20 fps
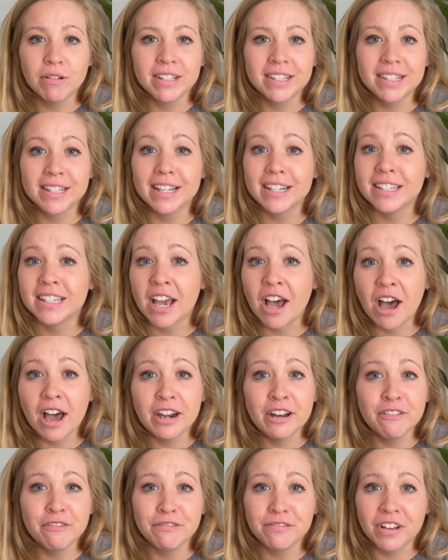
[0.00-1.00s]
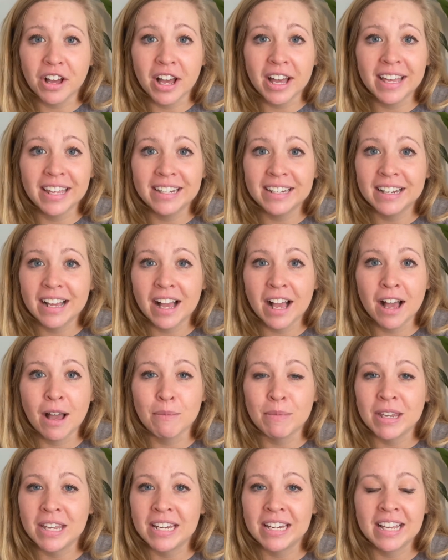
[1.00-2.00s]
a ton of fun. I
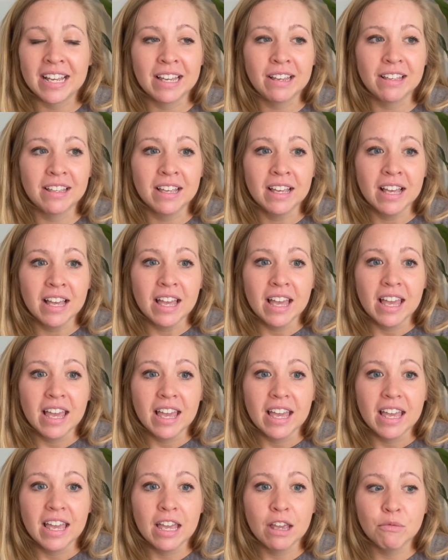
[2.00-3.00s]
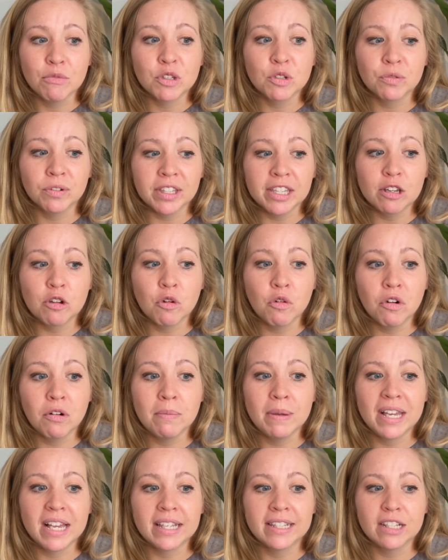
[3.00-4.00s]
mean, it was really cool
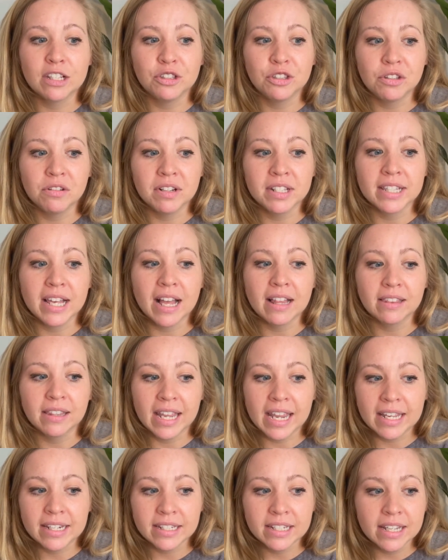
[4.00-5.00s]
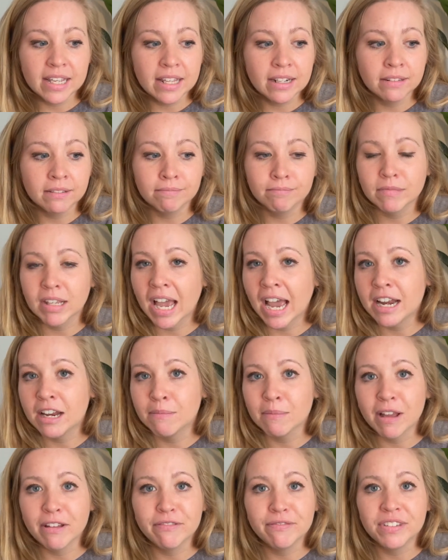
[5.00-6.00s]
because as soon as I landed, kind of
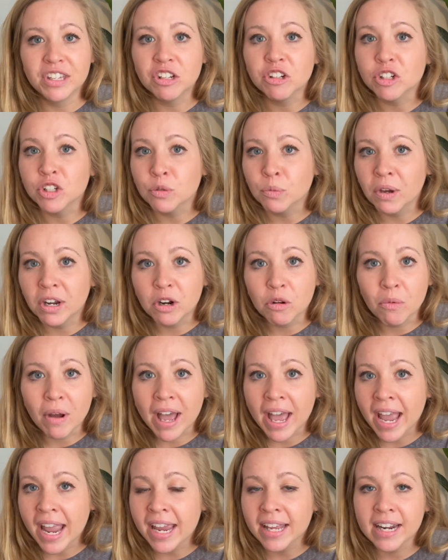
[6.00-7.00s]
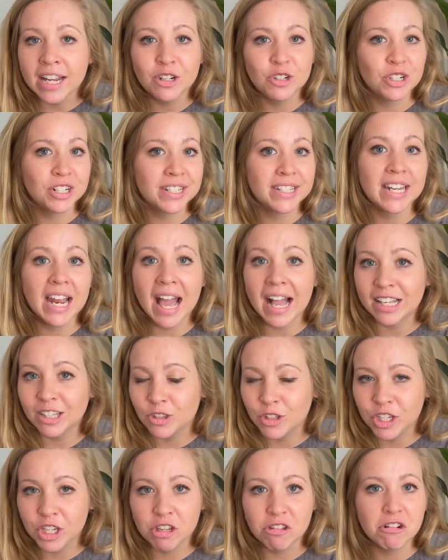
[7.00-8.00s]
my fears went away and I just
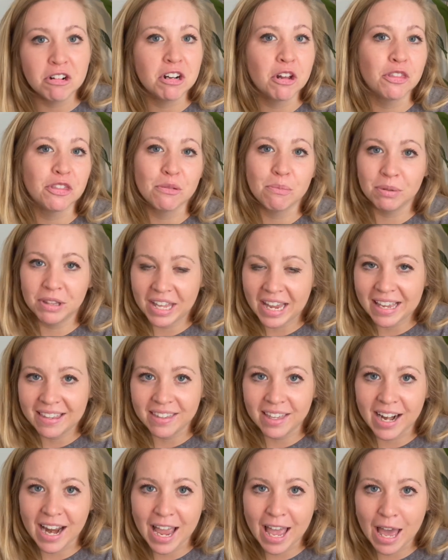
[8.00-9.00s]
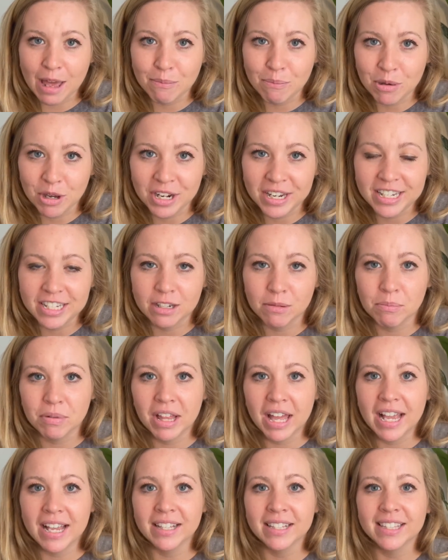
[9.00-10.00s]
executed on the plan that I had put into
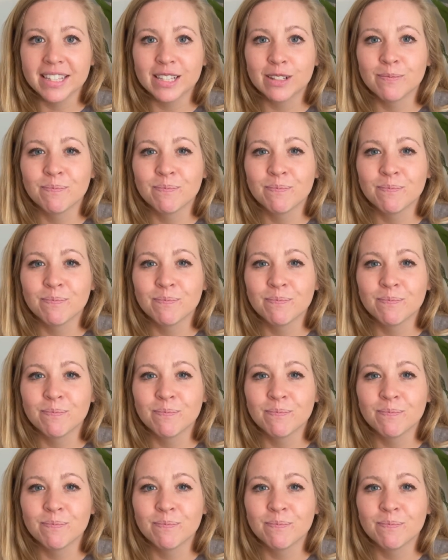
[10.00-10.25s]
place.